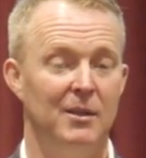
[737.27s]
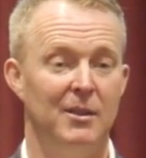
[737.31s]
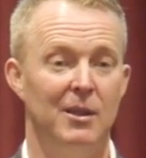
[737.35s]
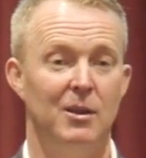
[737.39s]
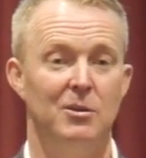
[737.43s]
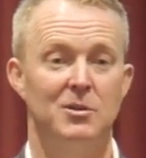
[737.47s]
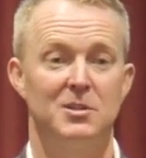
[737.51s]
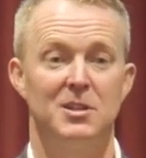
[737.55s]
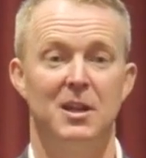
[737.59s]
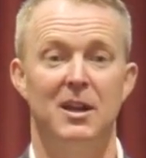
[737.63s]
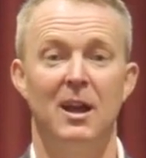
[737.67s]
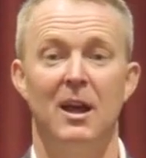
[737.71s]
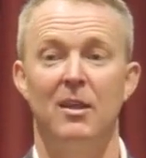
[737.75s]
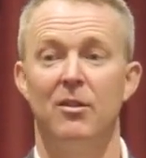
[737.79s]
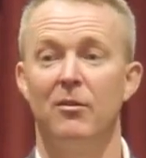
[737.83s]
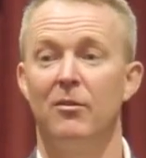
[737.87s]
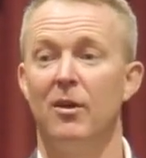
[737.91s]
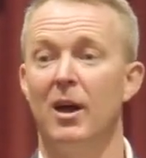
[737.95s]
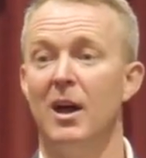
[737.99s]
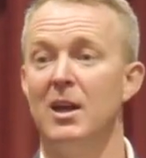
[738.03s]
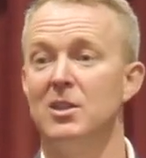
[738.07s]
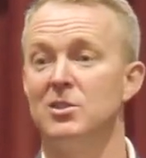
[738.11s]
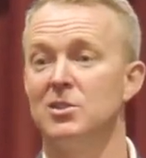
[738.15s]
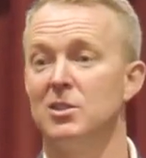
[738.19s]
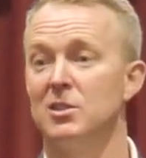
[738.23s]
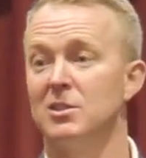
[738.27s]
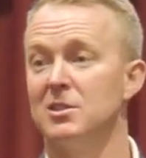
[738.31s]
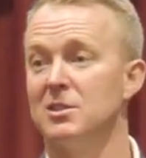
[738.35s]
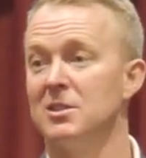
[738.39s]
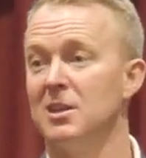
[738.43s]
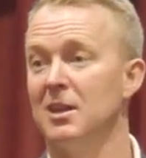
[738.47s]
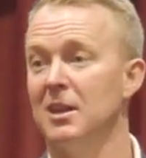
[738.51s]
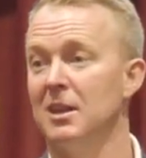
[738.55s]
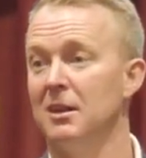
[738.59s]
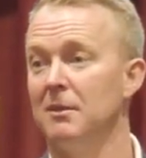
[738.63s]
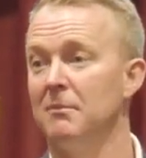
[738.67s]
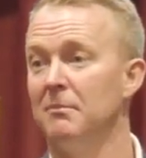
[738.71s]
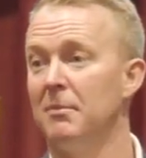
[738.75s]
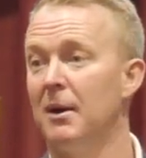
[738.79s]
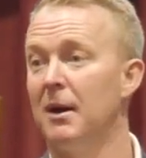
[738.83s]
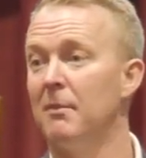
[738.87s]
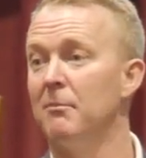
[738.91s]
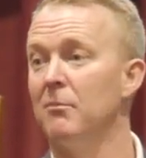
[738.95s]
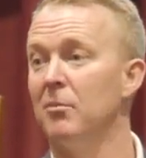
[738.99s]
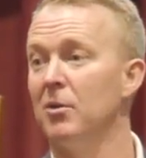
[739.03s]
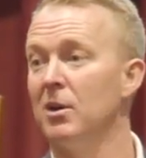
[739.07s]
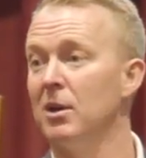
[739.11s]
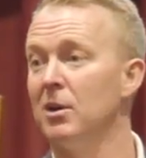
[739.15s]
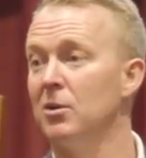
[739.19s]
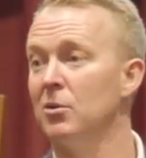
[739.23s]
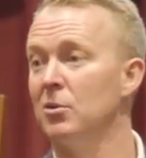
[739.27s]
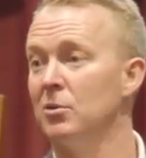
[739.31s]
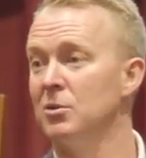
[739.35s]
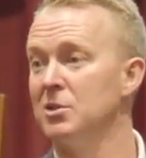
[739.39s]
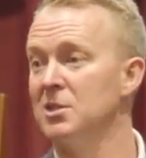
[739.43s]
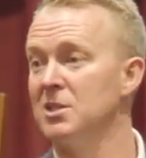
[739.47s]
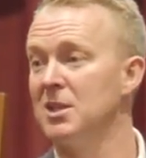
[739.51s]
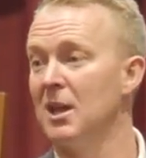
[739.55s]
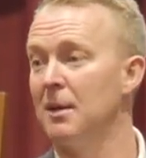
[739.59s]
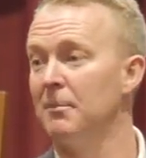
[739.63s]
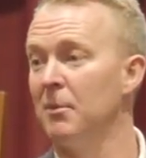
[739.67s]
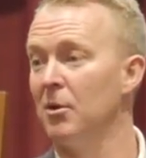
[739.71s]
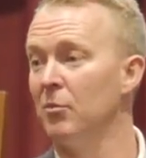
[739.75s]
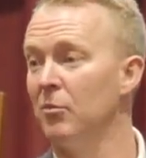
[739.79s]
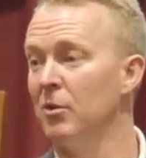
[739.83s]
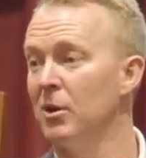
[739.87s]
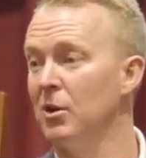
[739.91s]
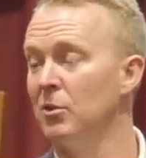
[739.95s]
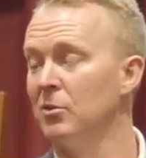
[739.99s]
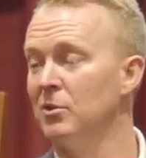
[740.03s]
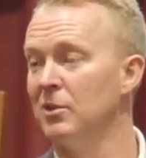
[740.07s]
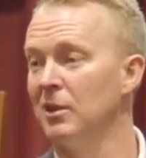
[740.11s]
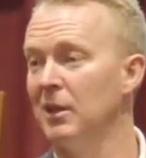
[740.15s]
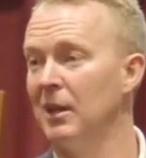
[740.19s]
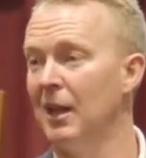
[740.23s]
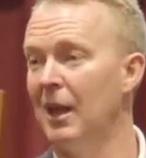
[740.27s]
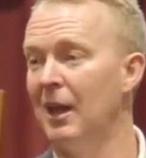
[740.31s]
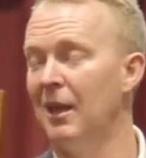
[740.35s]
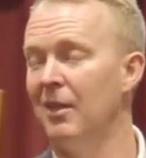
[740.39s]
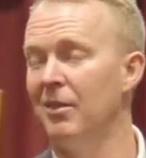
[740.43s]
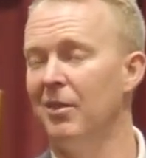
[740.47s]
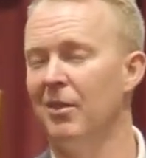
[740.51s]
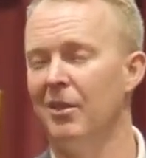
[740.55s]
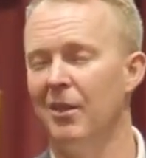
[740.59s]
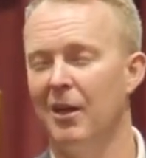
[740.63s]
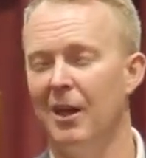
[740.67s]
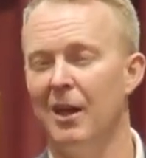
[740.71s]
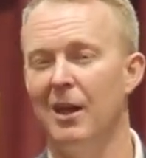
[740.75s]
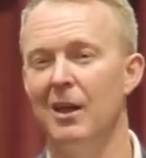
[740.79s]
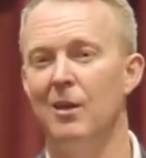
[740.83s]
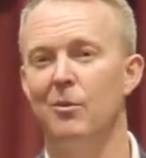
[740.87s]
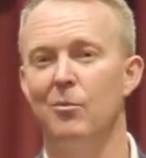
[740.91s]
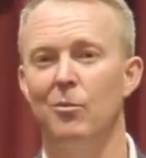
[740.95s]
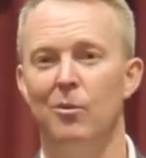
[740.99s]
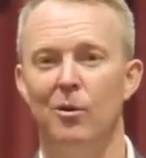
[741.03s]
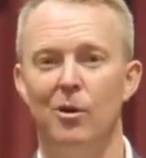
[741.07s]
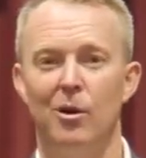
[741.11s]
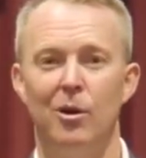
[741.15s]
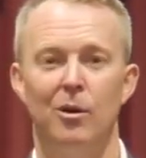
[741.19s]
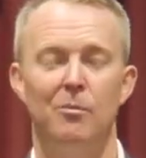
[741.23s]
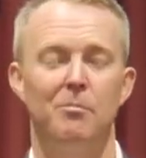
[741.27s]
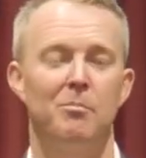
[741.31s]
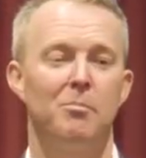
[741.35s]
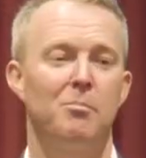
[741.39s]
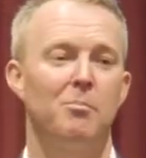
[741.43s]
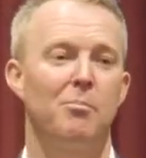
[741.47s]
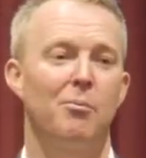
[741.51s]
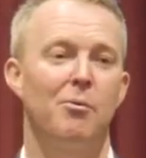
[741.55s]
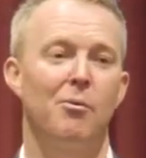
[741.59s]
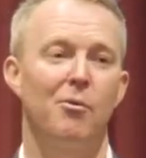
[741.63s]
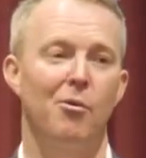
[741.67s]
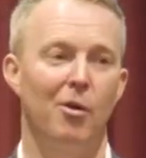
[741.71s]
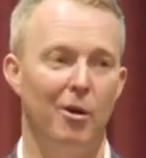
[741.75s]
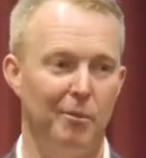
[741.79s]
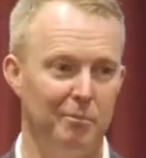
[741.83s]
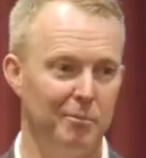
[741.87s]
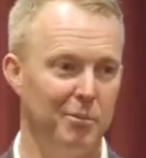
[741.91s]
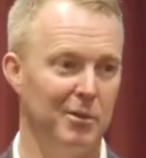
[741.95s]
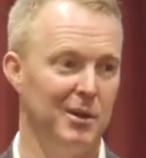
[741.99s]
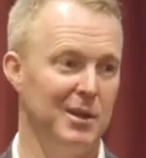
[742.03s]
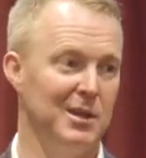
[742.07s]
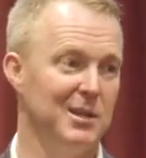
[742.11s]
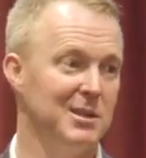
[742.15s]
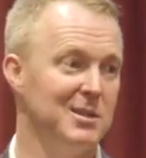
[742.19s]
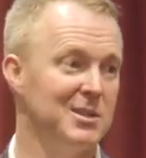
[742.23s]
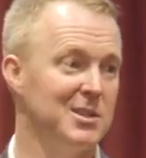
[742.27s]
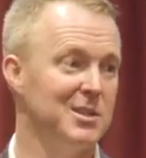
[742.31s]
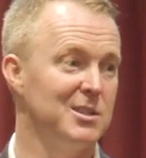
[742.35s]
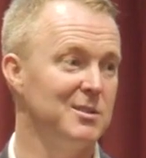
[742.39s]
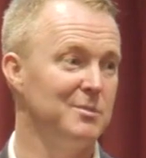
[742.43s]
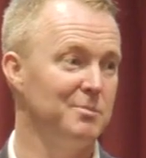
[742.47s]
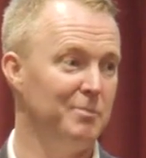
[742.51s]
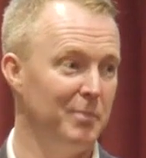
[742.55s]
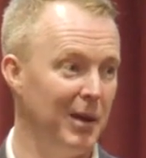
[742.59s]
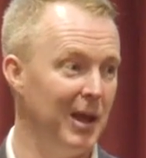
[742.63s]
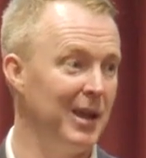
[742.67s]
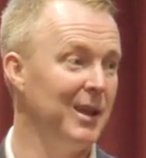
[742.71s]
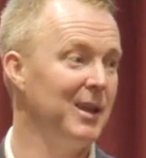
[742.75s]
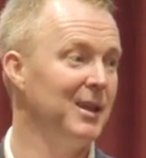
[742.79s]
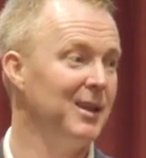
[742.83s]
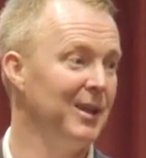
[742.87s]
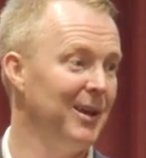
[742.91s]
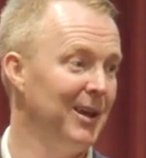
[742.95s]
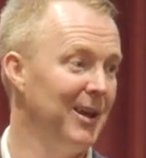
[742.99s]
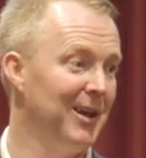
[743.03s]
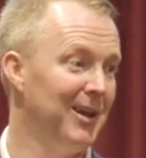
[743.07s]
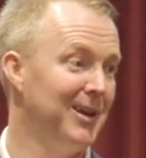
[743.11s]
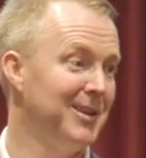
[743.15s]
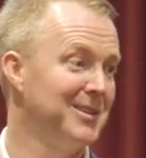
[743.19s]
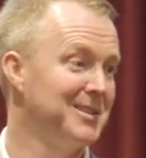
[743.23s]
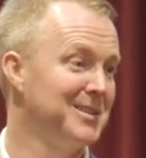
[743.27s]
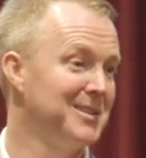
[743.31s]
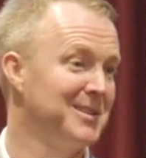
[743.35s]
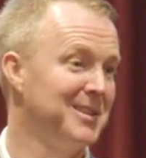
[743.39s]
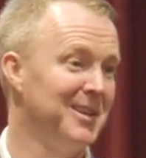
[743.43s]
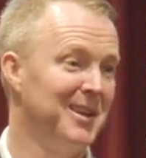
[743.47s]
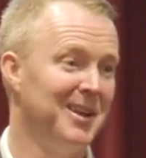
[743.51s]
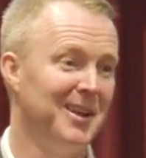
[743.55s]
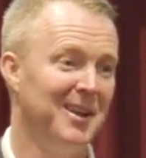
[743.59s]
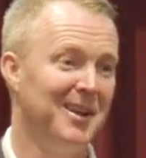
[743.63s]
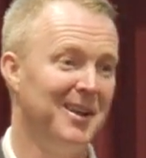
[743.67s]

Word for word: There was another agency in Bunbury called Summit Realty, and they were properly spanking us